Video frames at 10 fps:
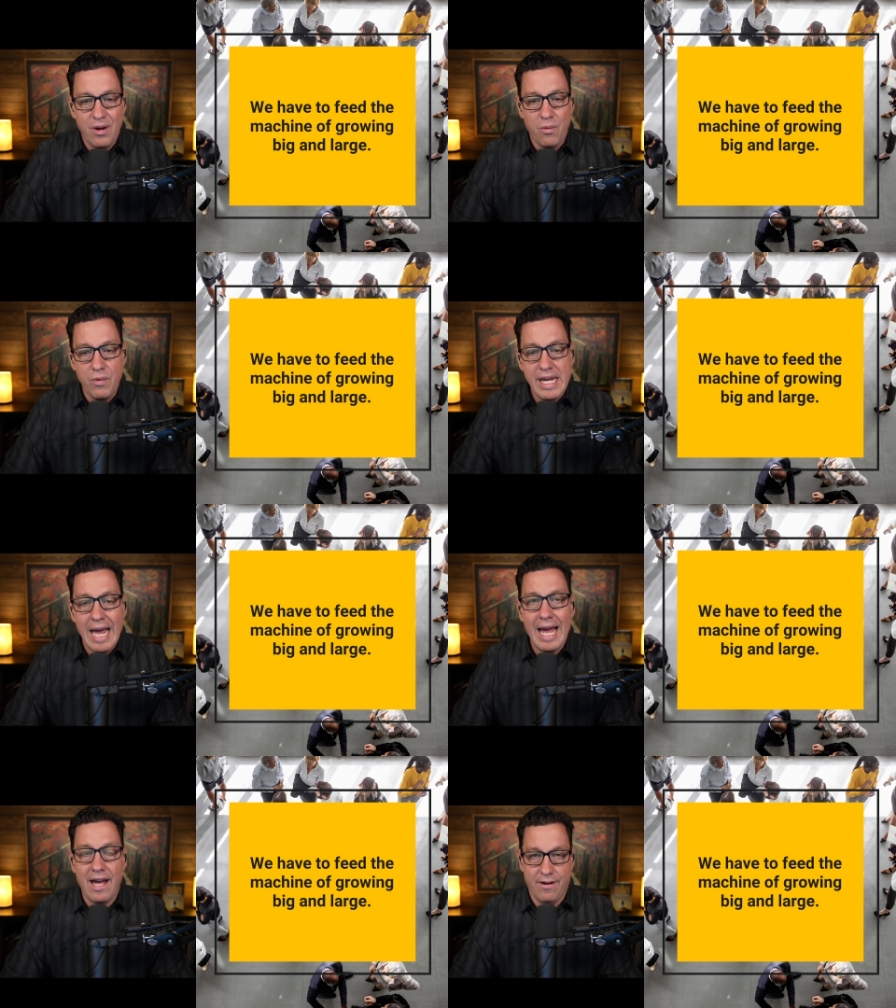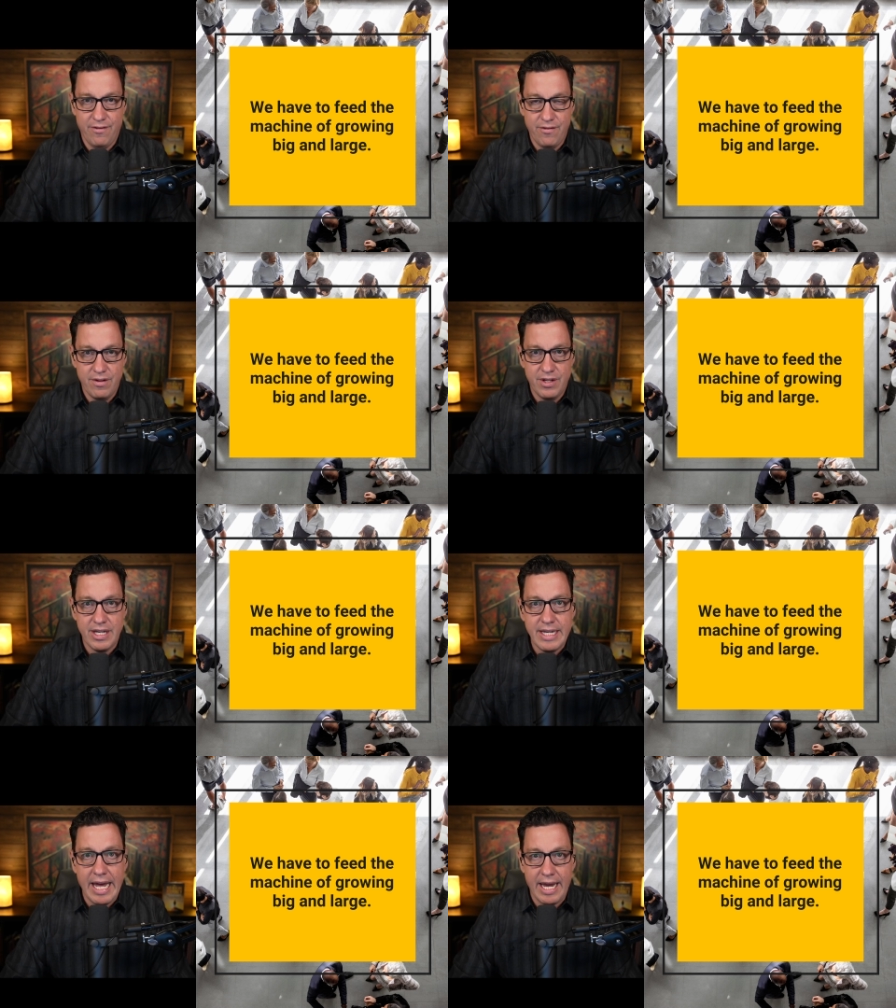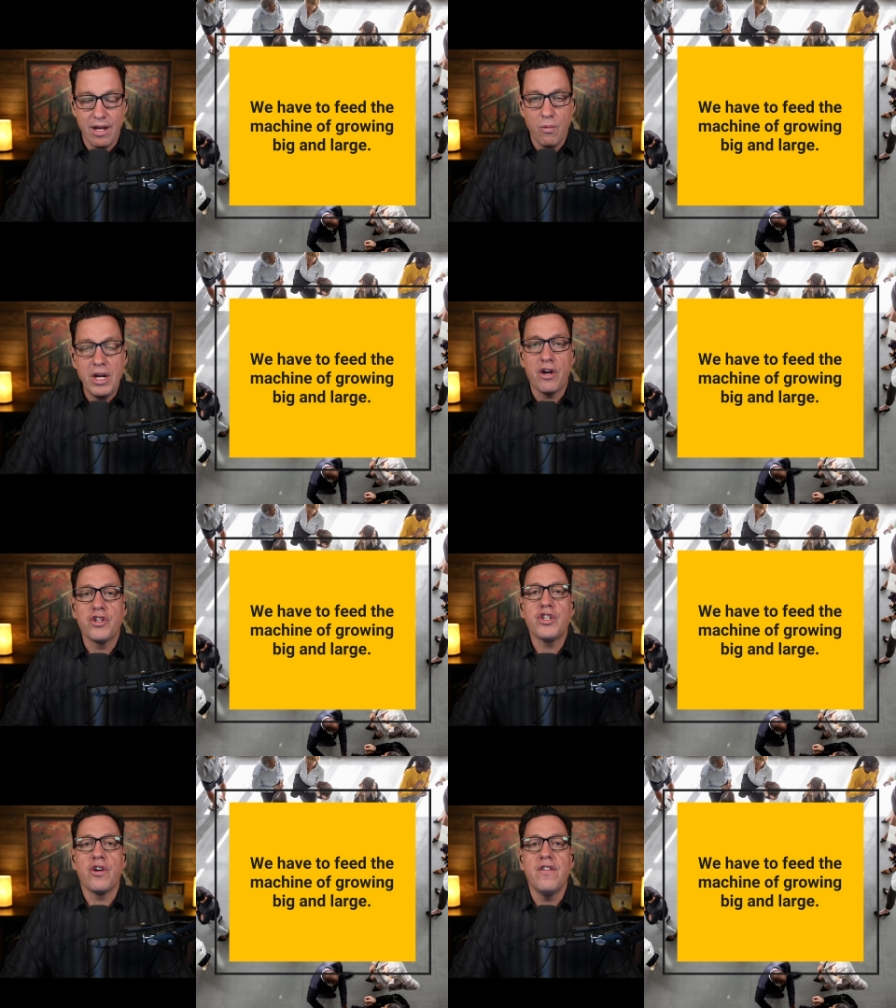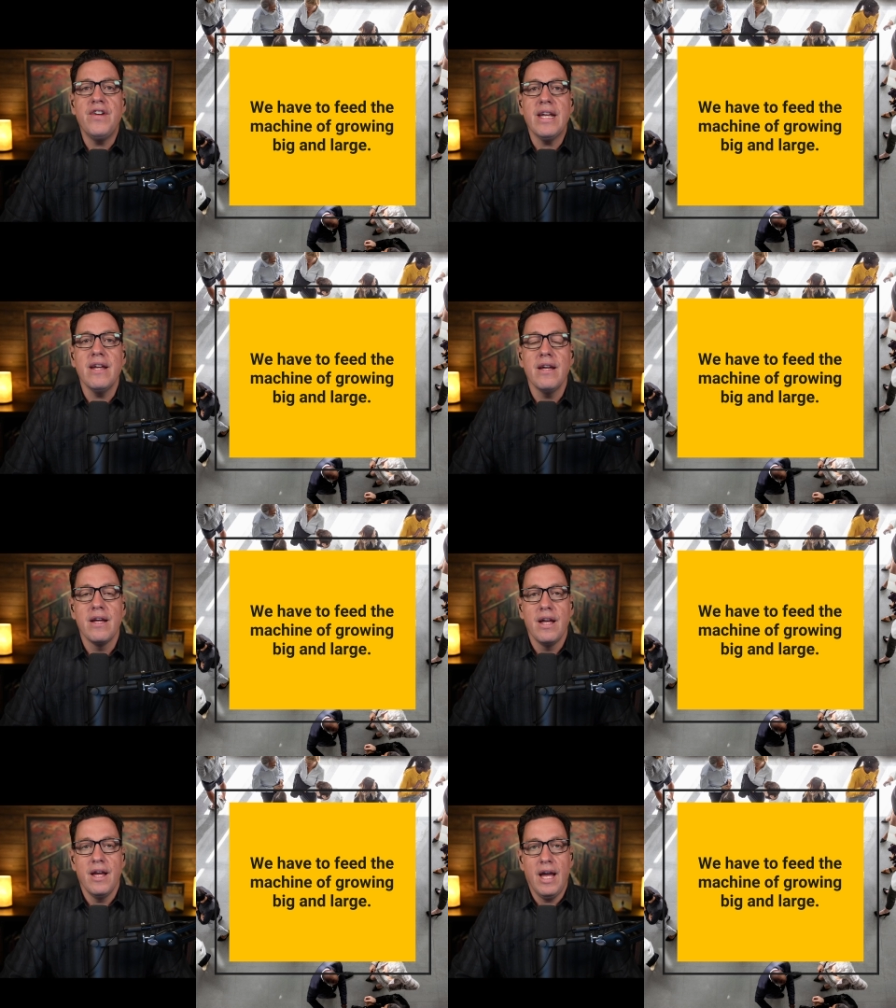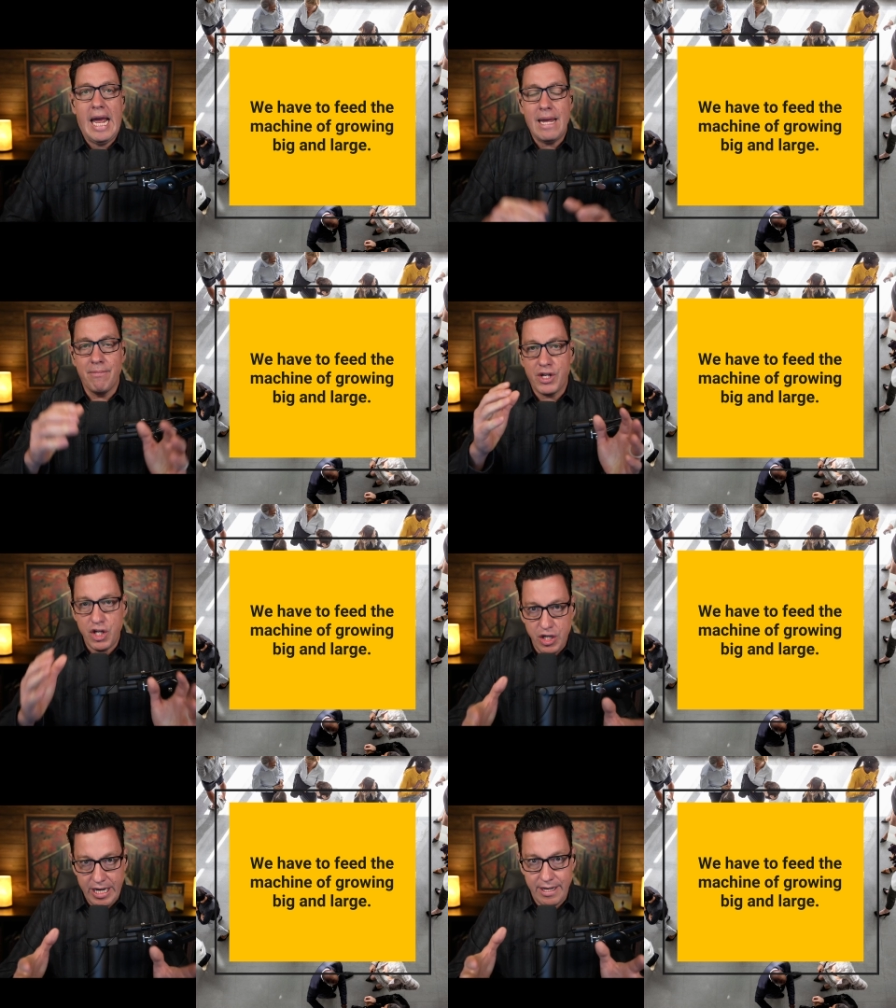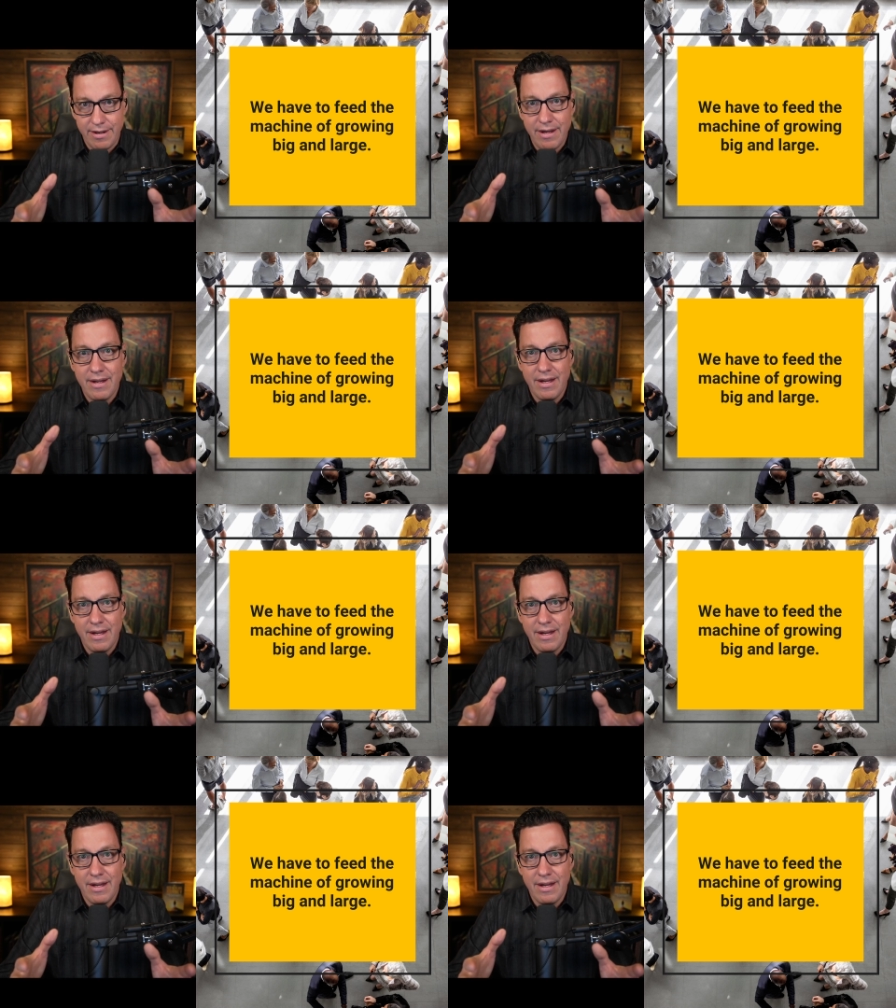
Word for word: We have today, we are serving a machine,